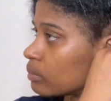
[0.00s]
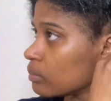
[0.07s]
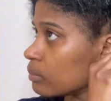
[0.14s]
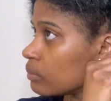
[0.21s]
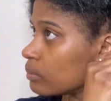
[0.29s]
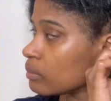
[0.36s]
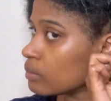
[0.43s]

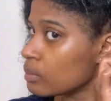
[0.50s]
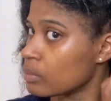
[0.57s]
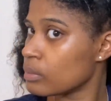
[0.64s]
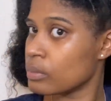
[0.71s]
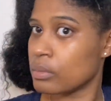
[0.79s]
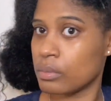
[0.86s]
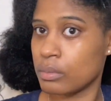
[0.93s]

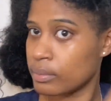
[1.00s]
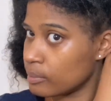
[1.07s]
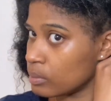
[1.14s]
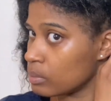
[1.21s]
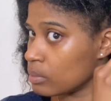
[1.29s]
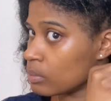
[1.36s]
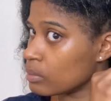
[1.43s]
14
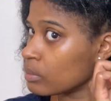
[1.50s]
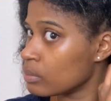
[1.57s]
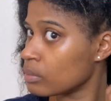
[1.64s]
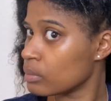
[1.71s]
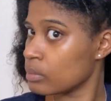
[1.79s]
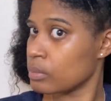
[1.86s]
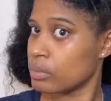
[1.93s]
$15,
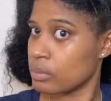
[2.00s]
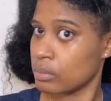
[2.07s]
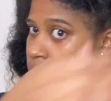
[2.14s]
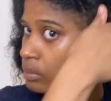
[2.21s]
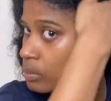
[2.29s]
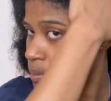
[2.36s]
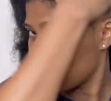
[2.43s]
but it's
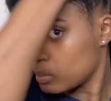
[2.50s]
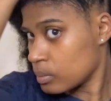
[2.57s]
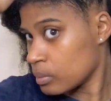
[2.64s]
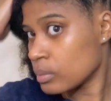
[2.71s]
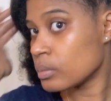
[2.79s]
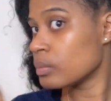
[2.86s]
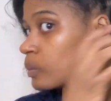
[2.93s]
worth every
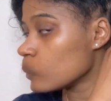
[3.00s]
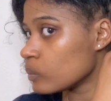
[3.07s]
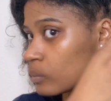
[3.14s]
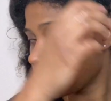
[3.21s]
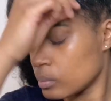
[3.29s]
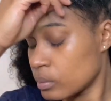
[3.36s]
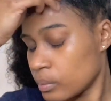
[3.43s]
penny to
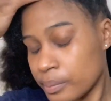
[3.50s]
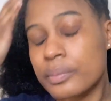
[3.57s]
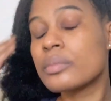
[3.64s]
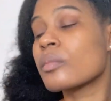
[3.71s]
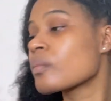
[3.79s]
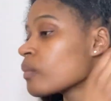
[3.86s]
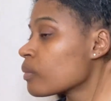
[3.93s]
me.
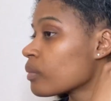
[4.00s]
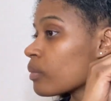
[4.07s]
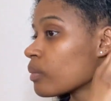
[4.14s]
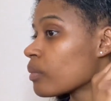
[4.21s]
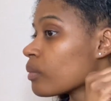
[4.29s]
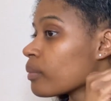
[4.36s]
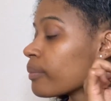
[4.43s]
It is on
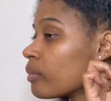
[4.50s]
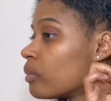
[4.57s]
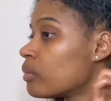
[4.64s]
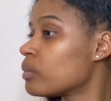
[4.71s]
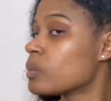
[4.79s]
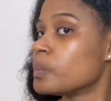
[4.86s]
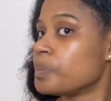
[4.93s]
the expensive
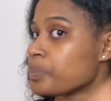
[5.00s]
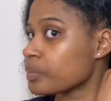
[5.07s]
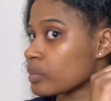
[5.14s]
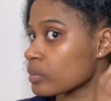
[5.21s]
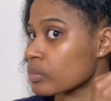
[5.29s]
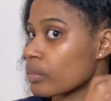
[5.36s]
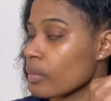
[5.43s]
side,
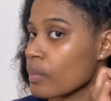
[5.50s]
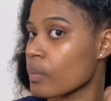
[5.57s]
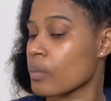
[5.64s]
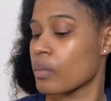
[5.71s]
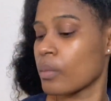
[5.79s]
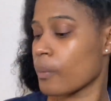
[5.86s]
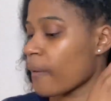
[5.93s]
but
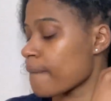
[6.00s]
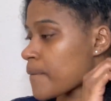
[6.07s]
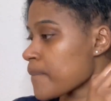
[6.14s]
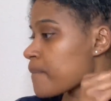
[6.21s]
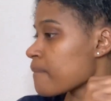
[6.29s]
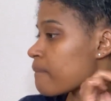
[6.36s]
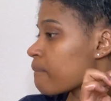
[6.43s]
I
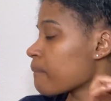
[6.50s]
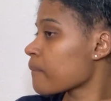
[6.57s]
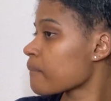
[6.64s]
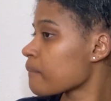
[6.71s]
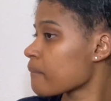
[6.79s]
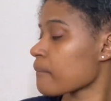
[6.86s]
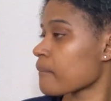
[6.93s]
love it.
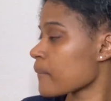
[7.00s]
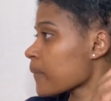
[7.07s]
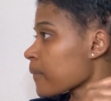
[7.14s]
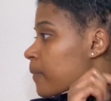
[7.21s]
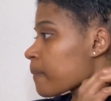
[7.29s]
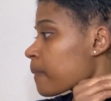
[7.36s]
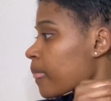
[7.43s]
It lasts me
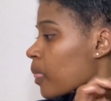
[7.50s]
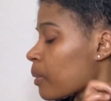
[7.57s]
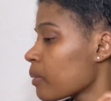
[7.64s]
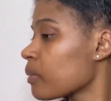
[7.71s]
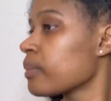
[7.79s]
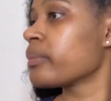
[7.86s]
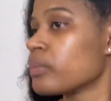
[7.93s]
about
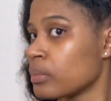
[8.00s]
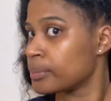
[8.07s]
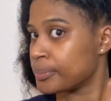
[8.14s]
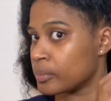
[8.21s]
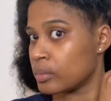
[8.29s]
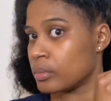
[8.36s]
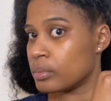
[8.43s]
maybe two
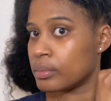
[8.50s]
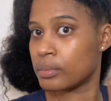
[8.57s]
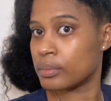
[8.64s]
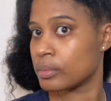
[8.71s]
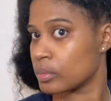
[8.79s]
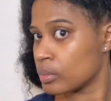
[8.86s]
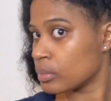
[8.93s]
or three